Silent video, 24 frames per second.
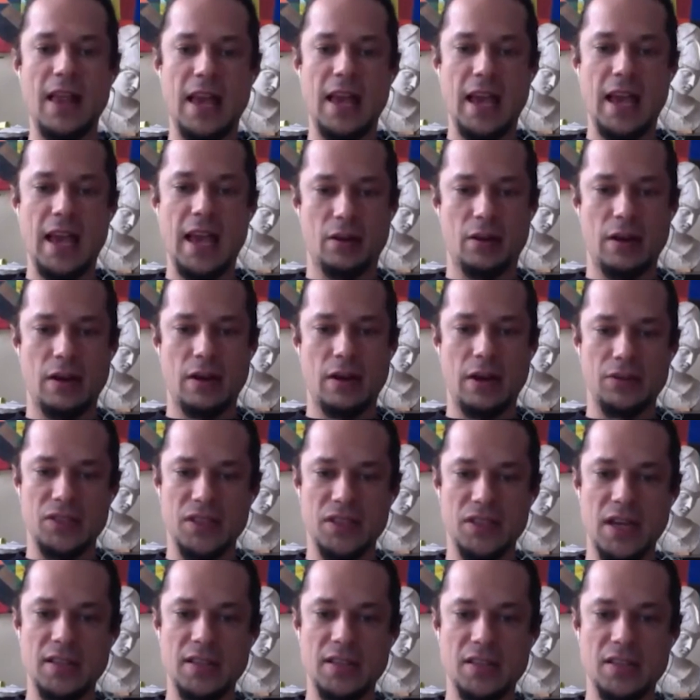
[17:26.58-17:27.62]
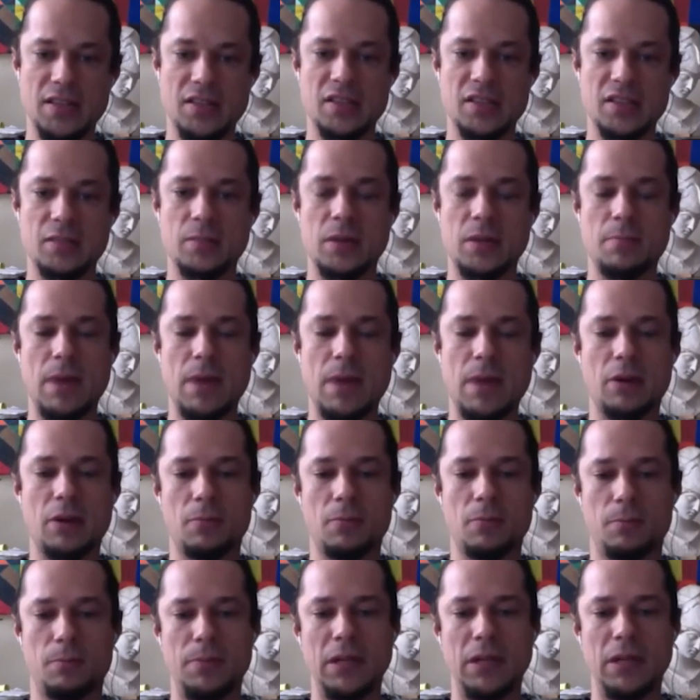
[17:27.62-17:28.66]
and are outside the system and about
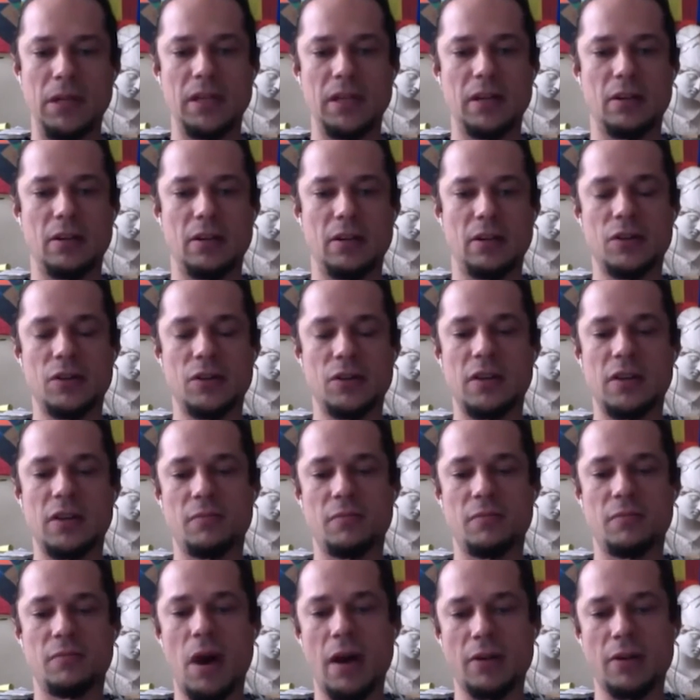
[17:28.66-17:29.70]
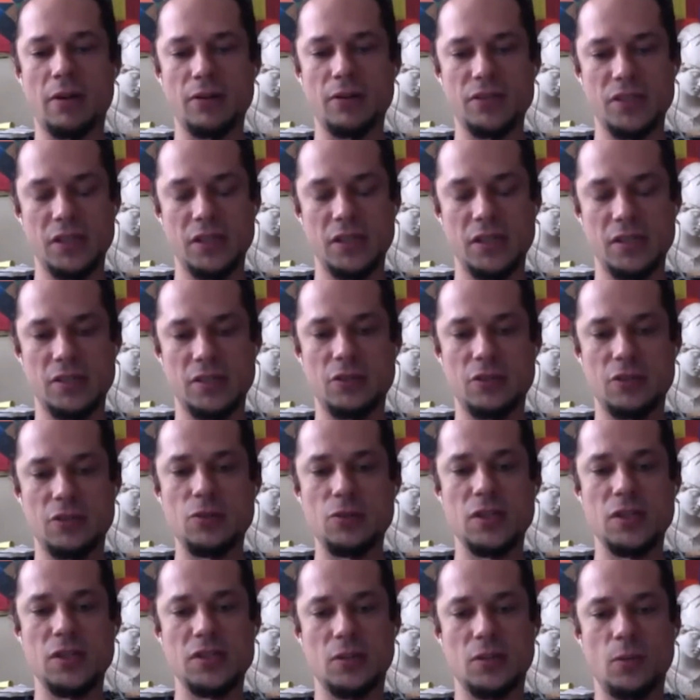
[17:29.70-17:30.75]
building alternative models and
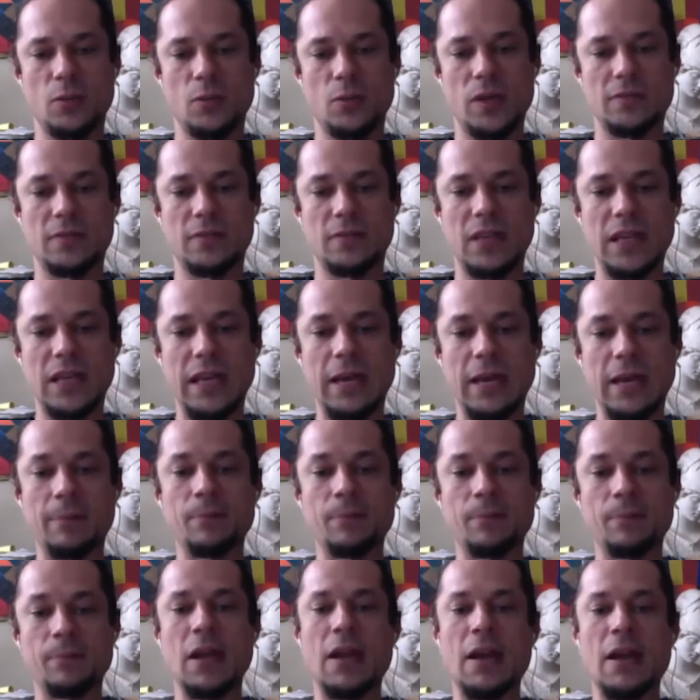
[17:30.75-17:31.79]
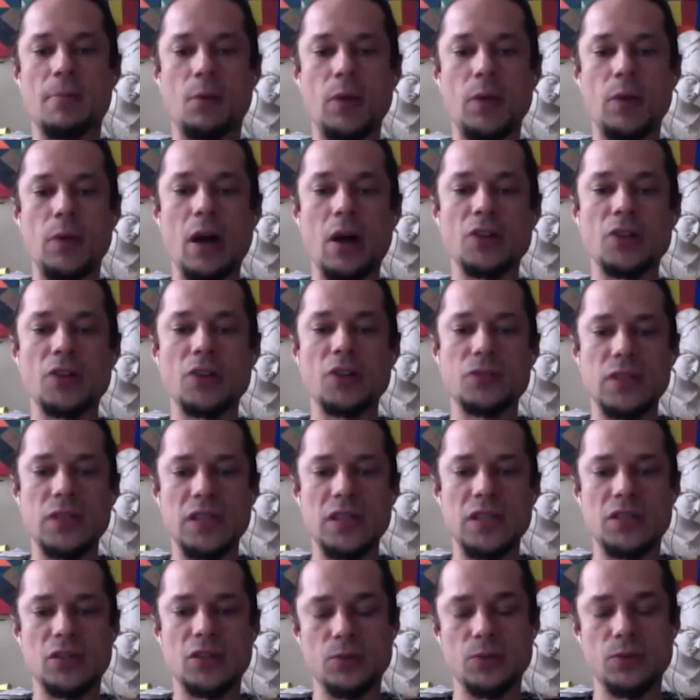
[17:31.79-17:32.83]
institutions and ways of thinking, but we also
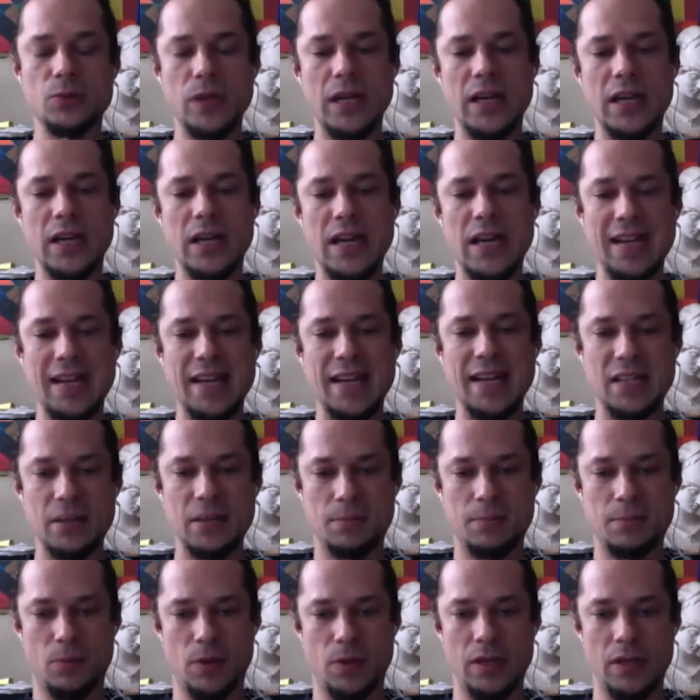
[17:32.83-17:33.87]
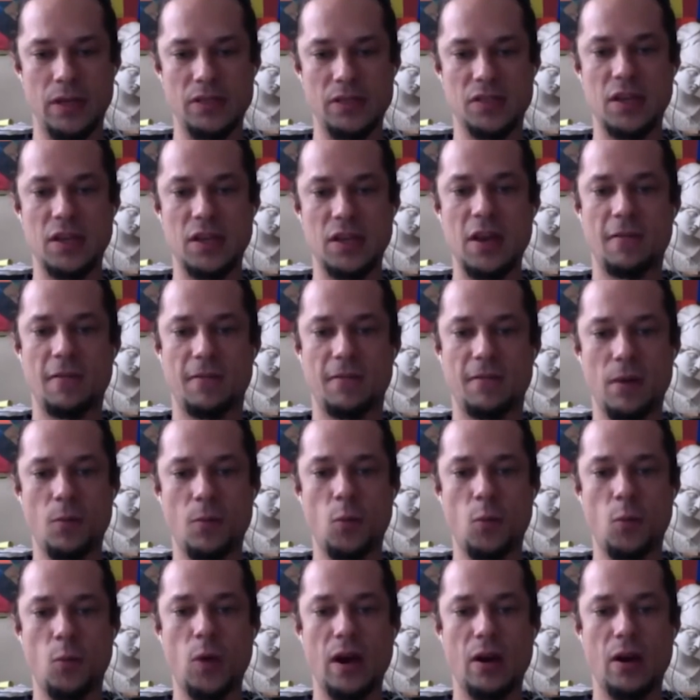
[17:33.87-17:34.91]
need to create connecting points
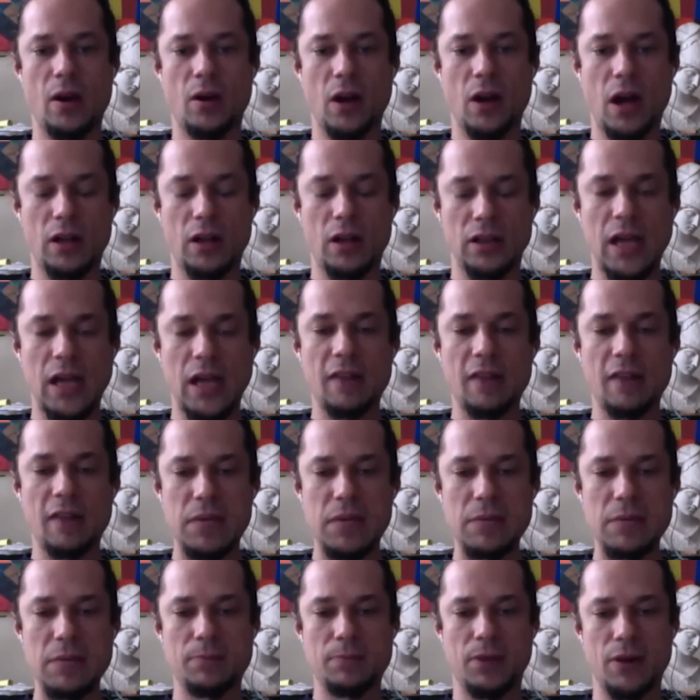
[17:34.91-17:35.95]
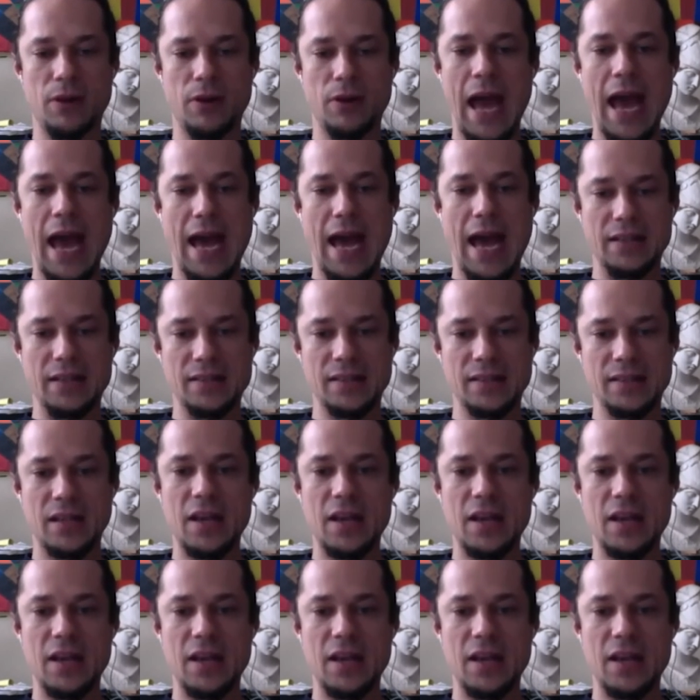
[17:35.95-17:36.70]
from where a lot of people are at